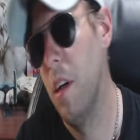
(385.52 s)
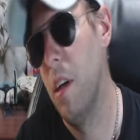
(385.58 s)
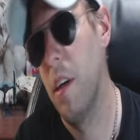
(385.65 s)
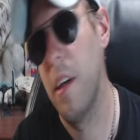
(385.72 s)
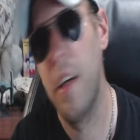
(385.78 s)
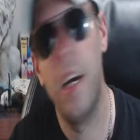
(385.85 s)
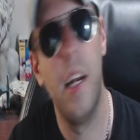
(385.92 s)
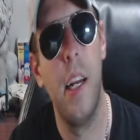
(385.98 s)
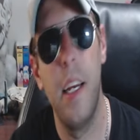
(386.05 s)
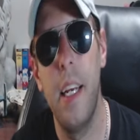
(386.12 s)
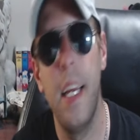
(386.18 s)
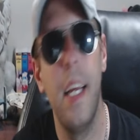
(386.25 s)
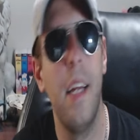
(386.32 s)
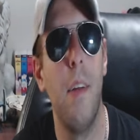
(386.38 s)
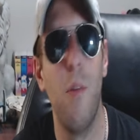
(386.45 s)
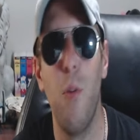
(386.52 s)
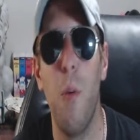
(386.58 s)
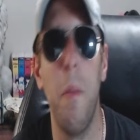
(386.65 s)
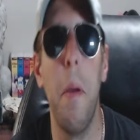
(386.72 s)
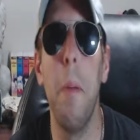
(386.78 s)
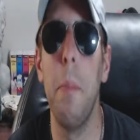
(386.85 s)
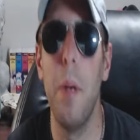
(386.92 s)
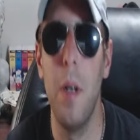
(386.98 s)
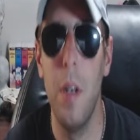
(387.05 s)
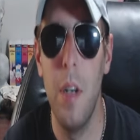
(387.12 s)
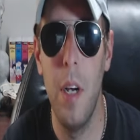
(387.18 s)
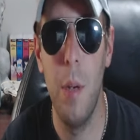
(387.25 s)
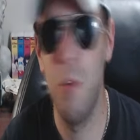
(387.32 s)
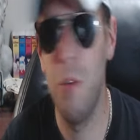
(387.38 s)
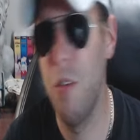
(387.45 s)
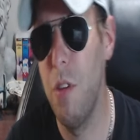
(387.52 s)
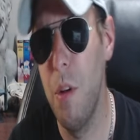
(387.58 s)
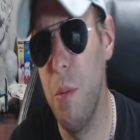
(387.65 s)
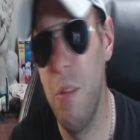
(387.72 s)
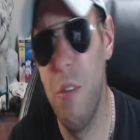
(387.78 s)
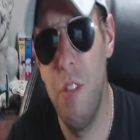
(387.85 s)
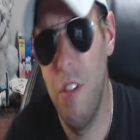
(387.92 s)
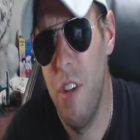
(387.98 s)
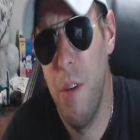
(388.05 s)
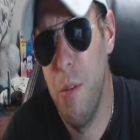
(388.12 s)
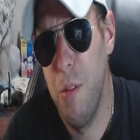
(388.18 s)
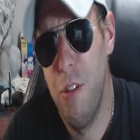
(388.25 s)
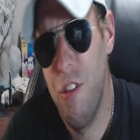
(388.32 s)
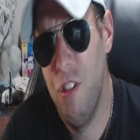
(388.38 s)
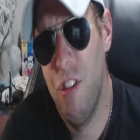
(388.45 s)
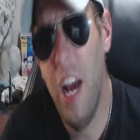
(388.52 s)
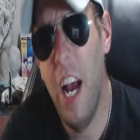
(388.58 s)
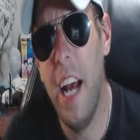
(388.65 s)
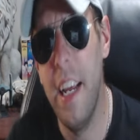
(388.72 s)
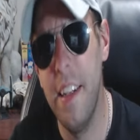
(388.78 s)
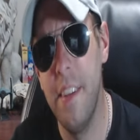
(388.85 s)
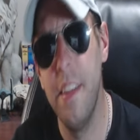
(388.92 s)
God, I can't even remember. I was a child,